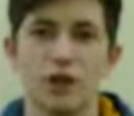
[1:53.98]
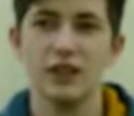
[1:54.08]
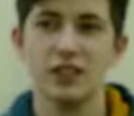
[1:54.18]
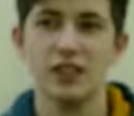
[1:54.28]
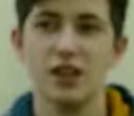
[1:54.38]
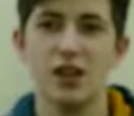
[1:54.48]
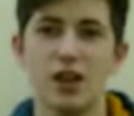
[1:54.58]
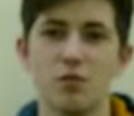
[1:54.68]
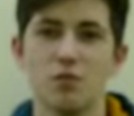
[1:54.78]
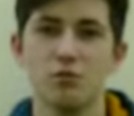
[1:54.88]
I think
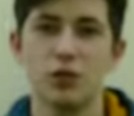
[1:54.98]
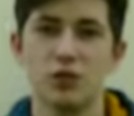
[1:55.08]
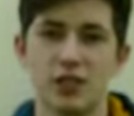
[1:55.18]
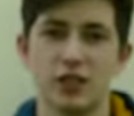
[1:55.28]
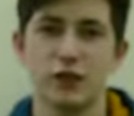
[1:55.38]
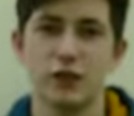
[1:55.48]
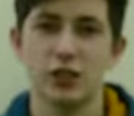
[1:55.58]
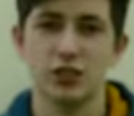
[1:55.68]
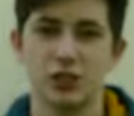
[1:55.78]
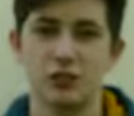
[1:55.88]
that music in a
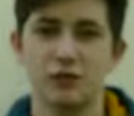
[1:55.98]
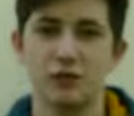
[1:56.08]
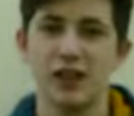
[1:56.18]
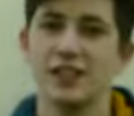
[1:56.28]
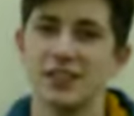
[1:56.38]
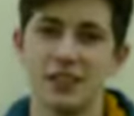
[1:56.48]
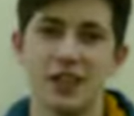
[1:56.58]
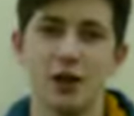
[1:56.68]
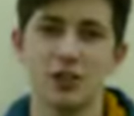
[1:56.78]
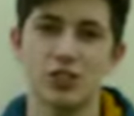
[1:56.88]
thriller should fade in and out.